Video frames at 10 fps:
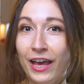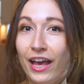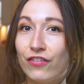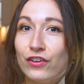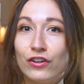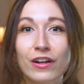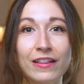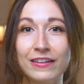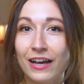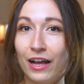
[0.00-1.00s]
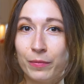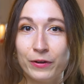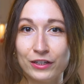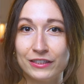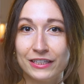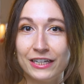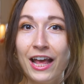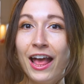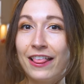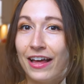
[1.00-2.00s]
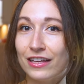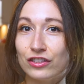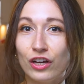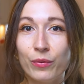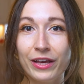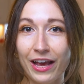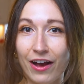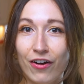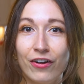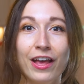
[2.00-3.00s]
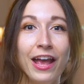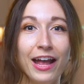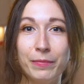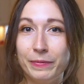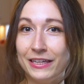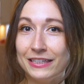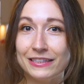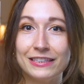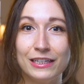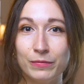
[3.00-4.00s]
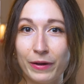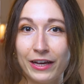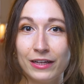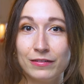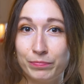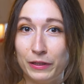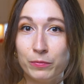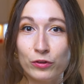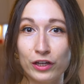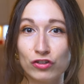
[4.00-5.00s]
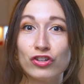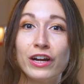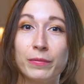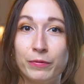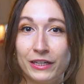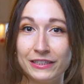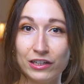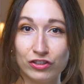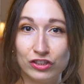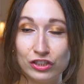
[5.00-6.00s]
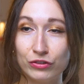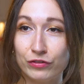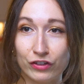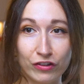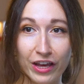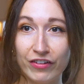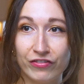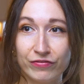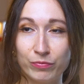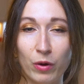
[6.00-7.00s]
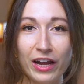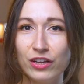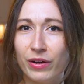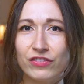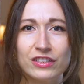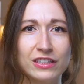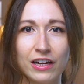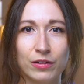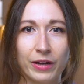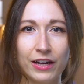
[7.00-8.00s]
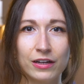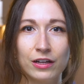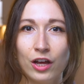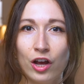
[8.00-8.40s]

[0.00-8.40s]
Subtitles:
If you're not the kind of person that is going out and being seen by people that you're trying to break sales to in real life, why do you have a designer bag?